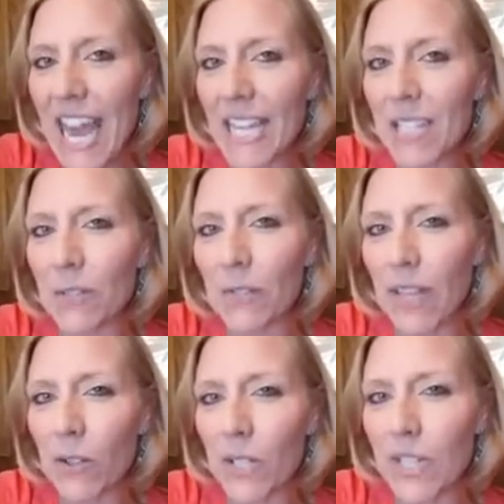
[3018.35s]
as of
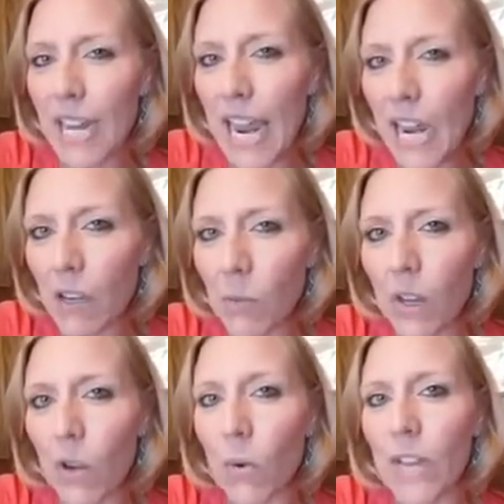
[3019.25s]
later today,
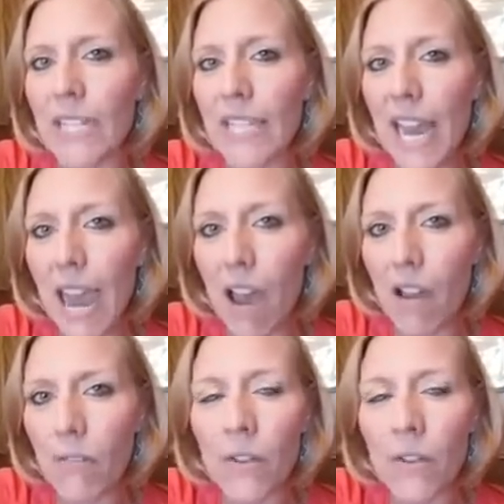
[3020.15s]
we are going to have